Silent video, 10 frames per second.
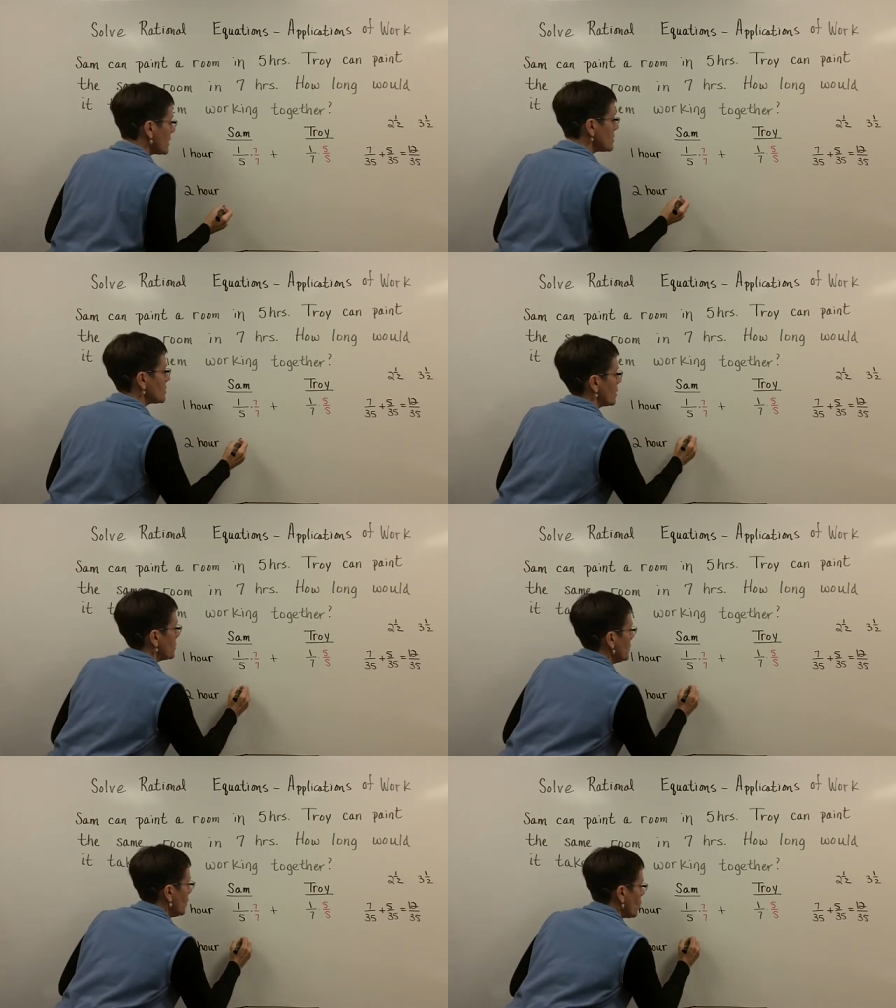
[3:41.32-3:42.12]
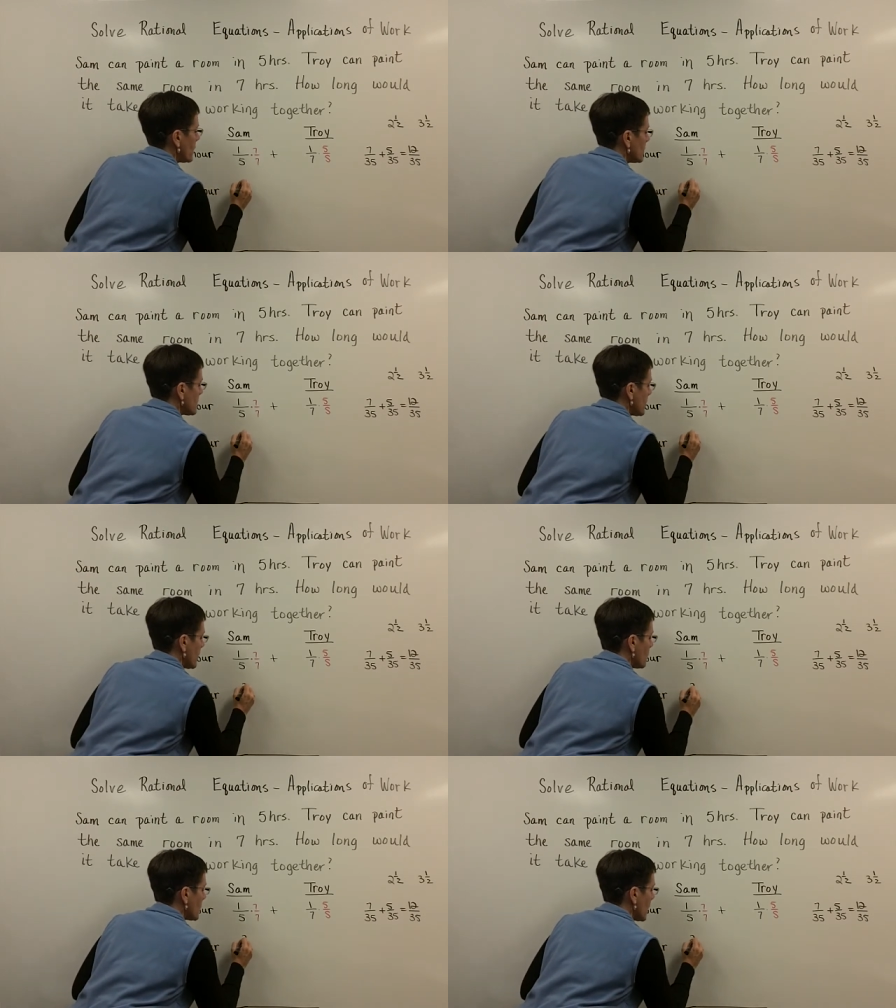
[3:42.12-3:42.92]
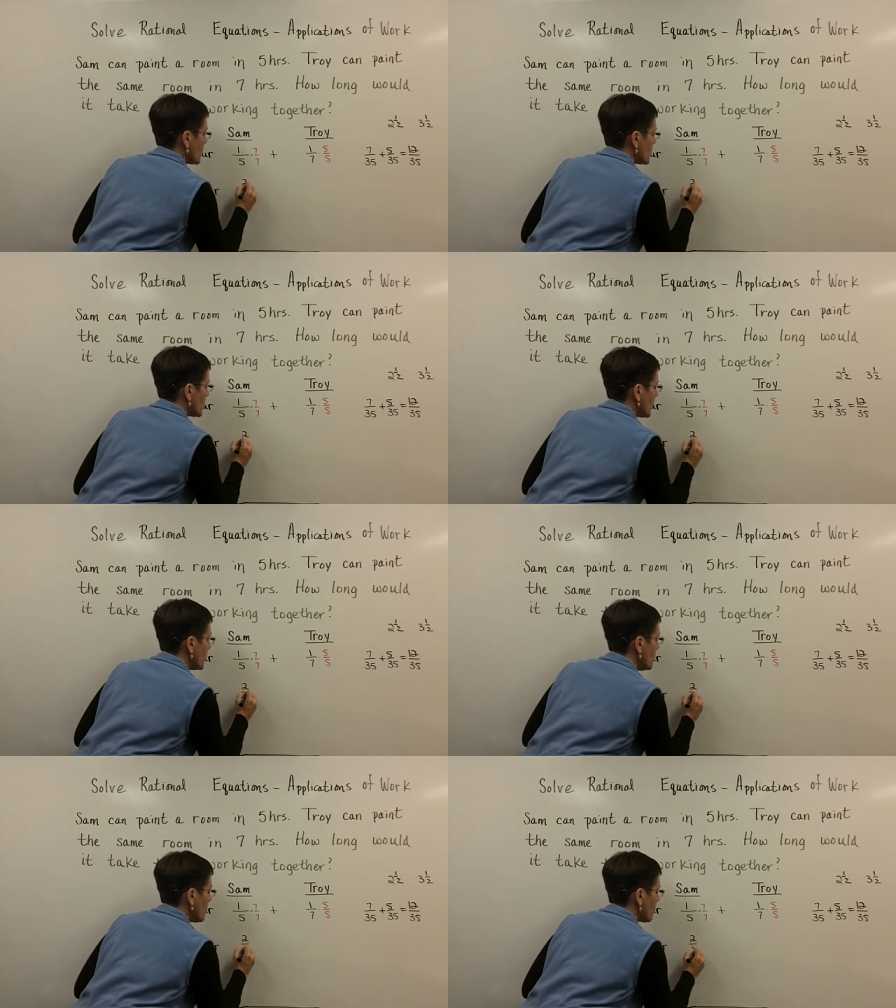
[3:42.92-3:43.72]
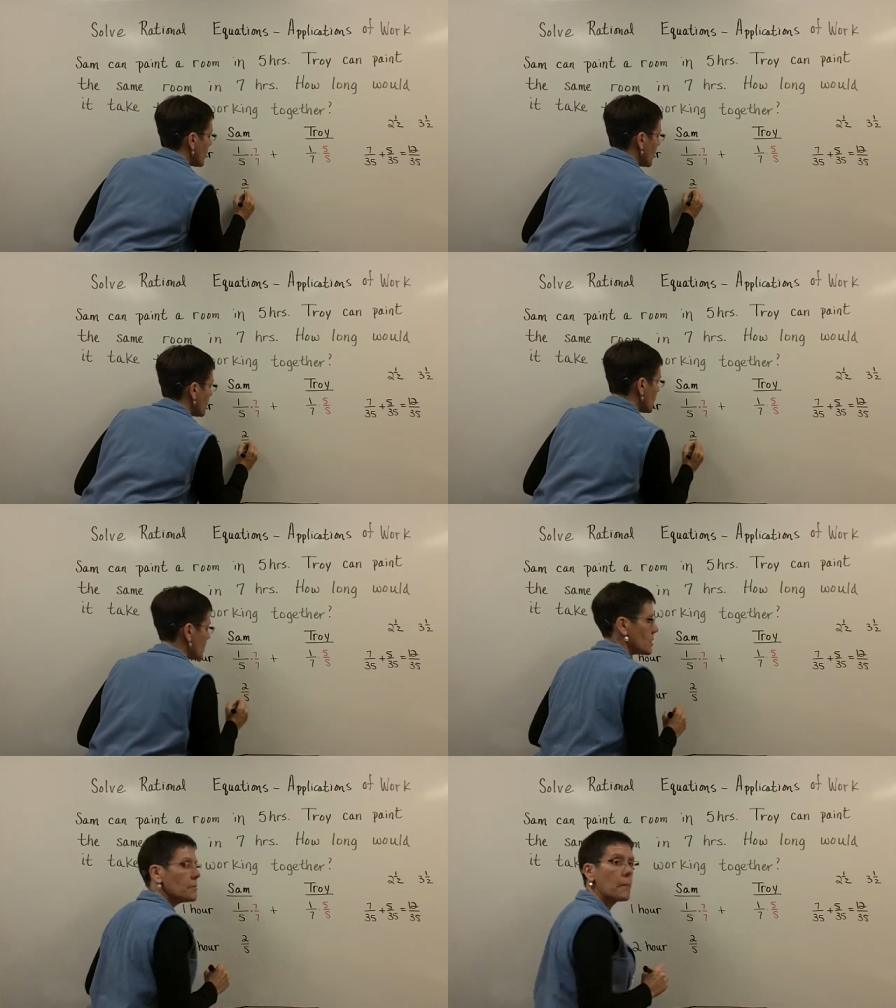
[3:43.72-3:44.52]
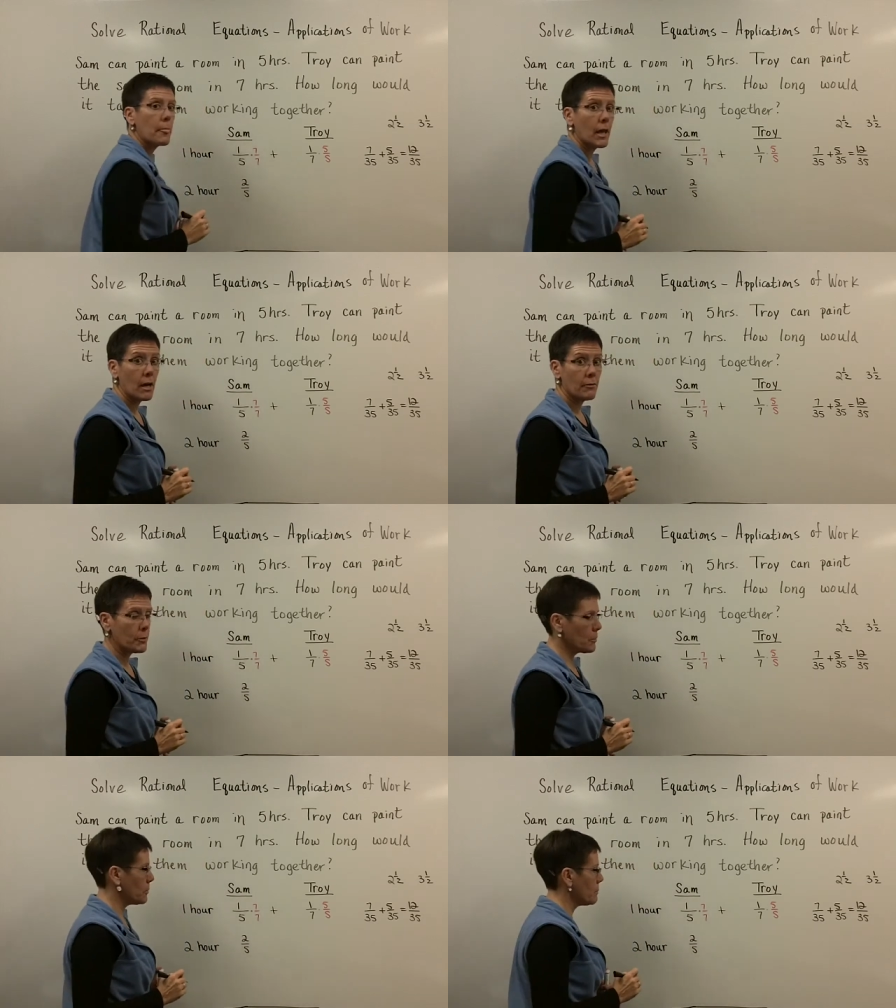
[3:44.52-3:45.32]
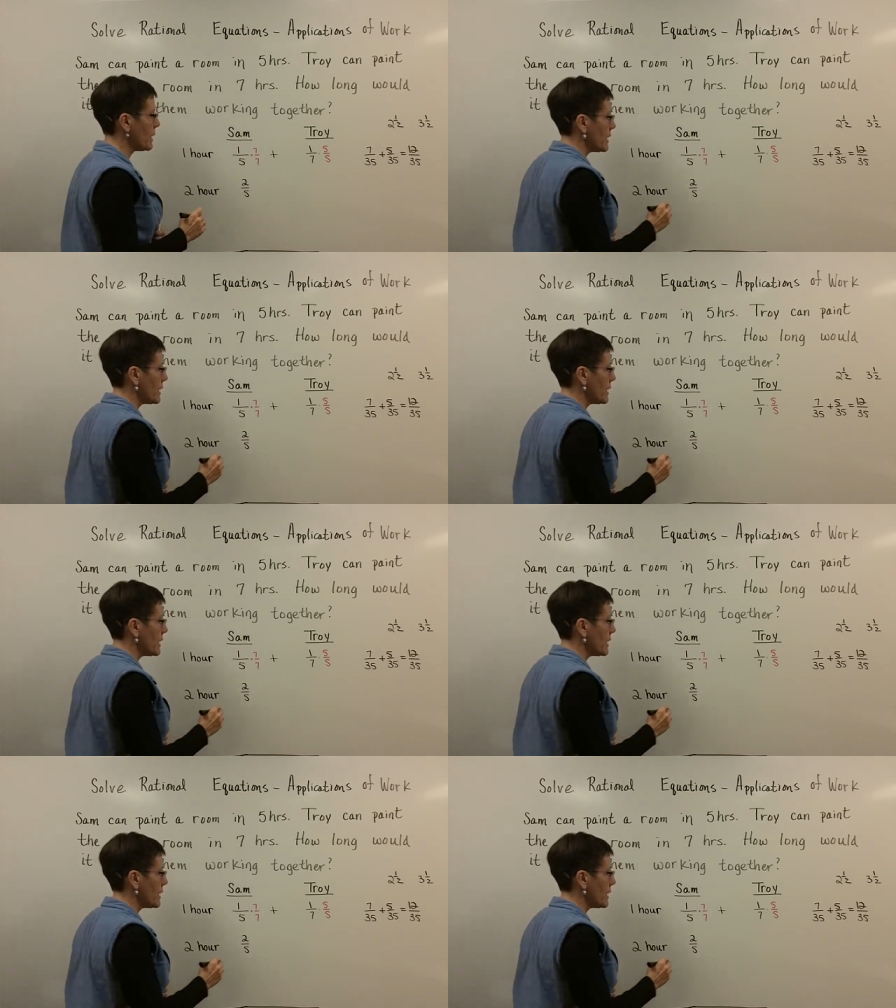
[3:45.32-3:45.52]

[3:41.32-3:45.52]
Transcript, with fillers: And so wouldn't Sam get two fifths of the room